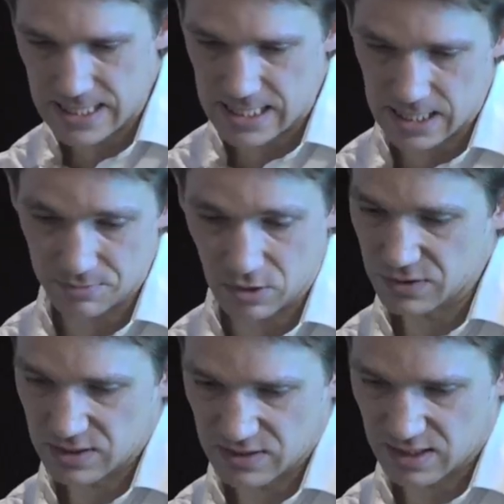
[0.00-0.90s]
Um, the
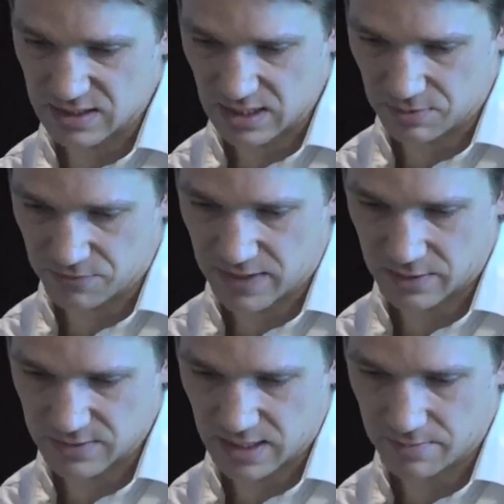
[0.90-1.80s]
closest I was able to find
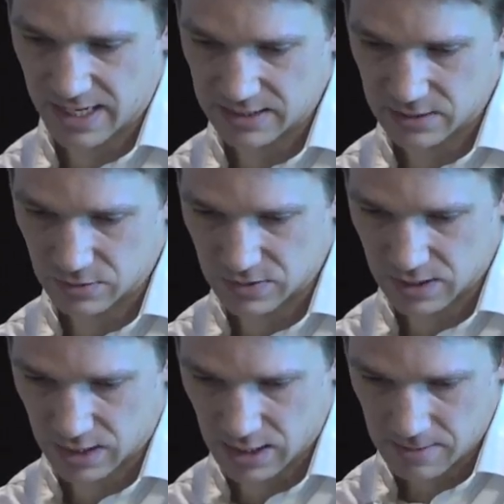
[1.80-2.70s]
was that Matthew
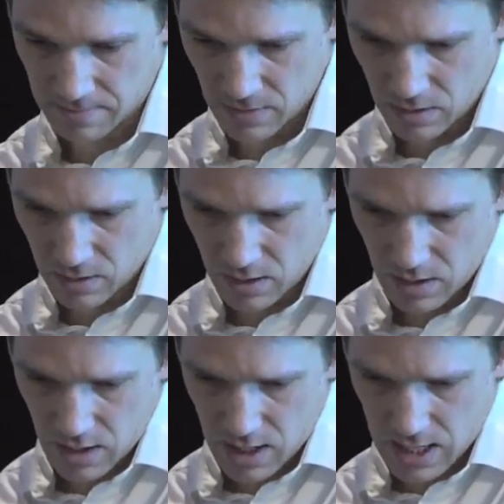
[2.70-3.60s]
study.
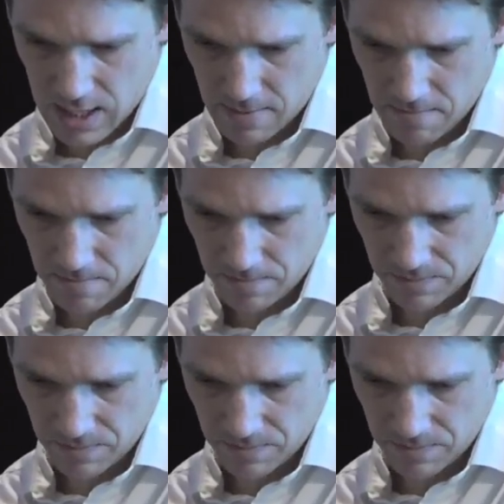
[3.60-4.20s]
Um,